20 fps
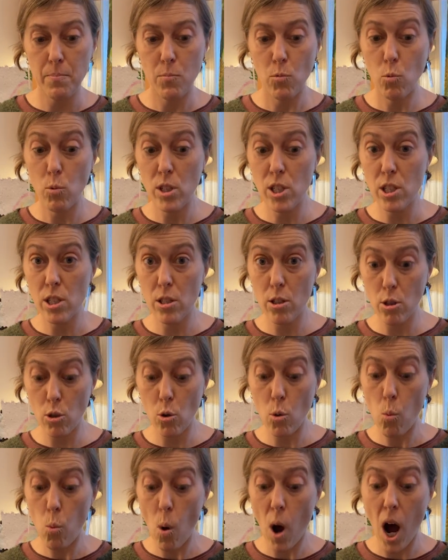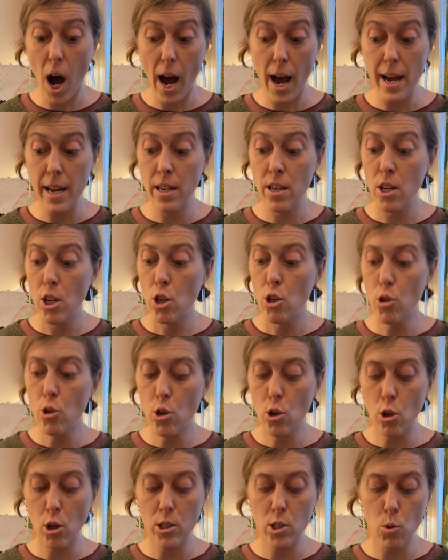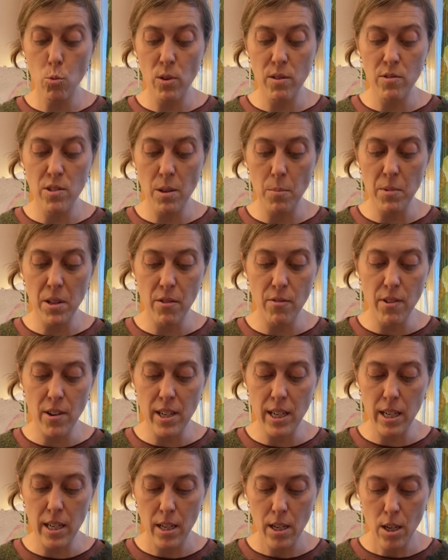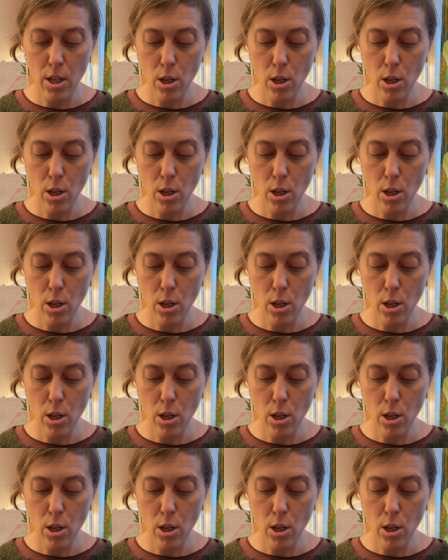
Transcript: which is a little wide, you could also weave something very